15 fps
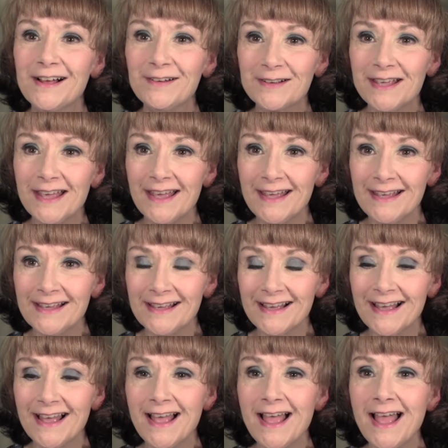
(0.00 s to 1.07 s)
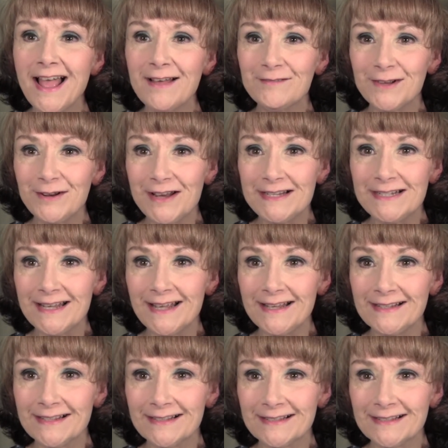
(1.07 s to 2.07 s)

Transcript: Okay, have a great day.